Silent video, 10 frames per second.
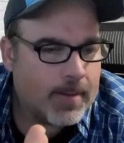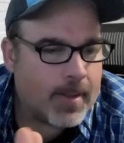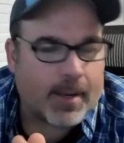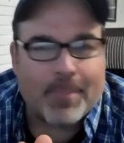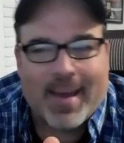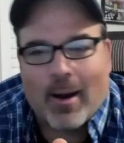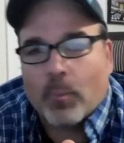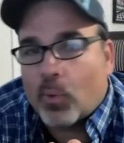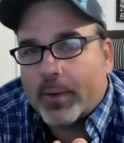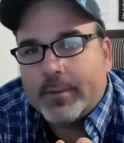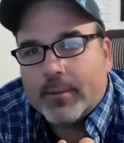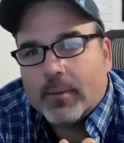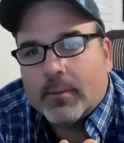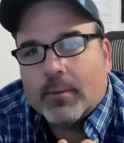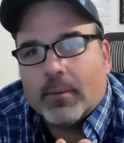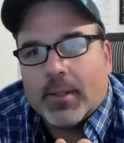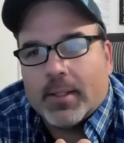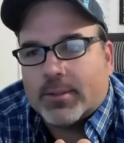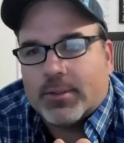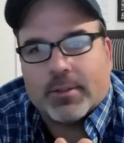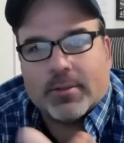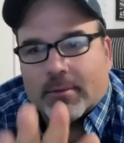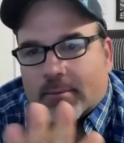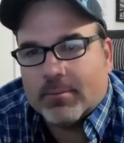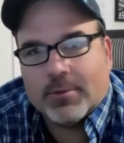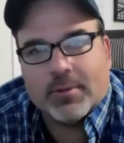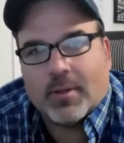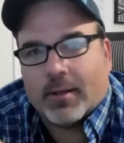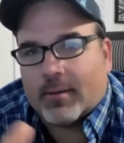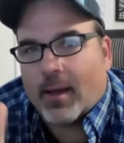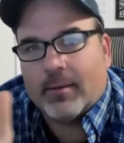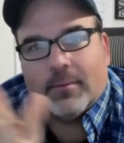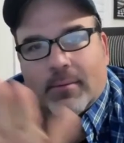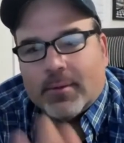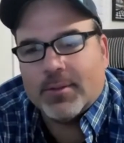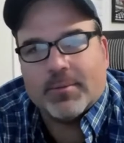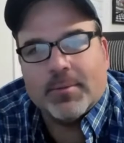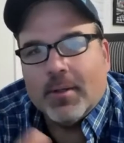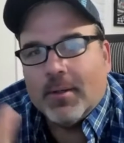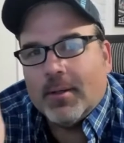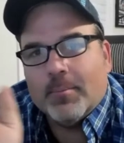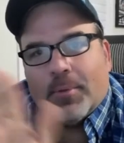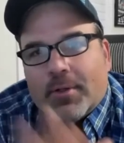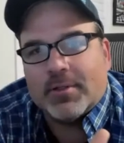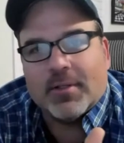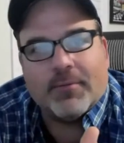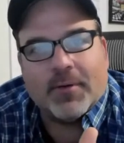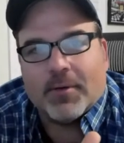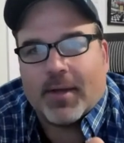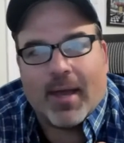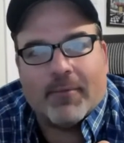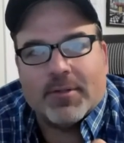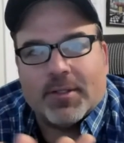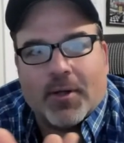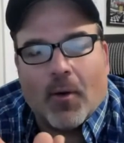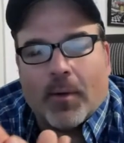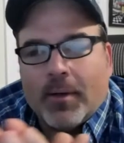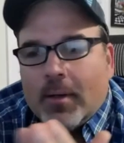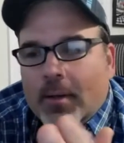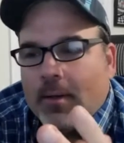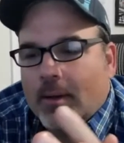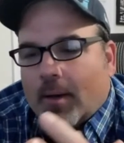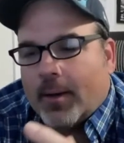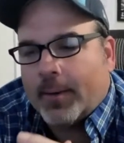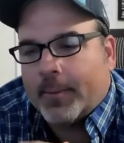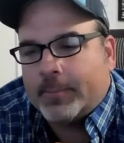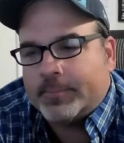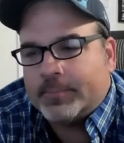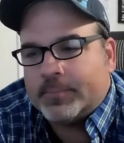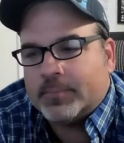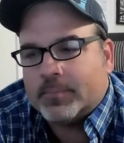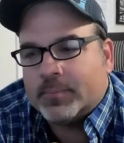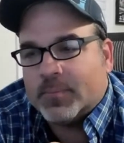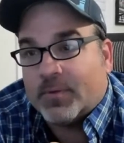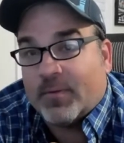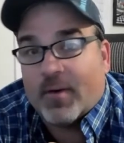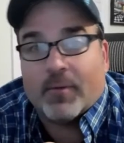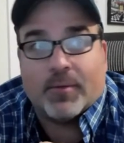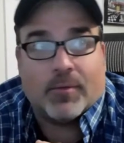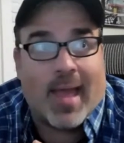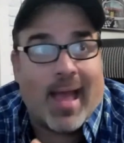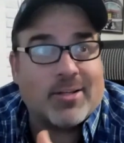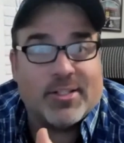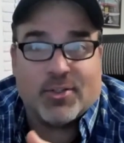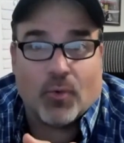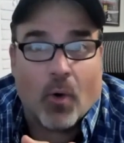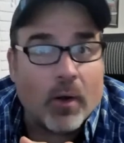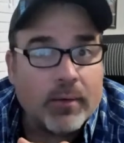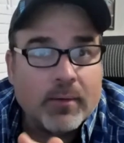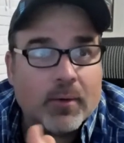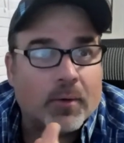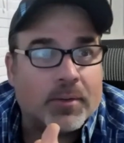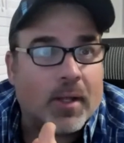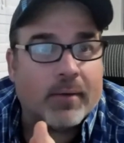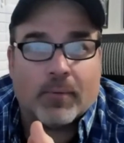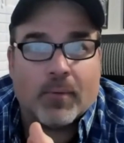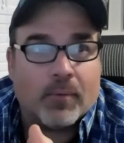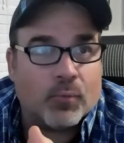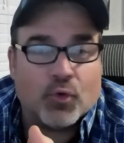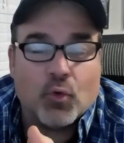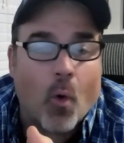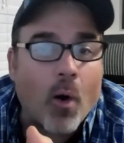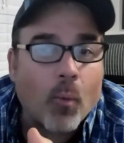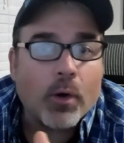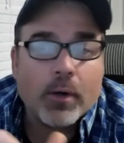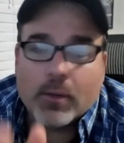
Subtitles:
PowerPoint, it's just like that. You're just putting stuff on your canvas and going. Um, if you've ever actually drawn or done true artwork,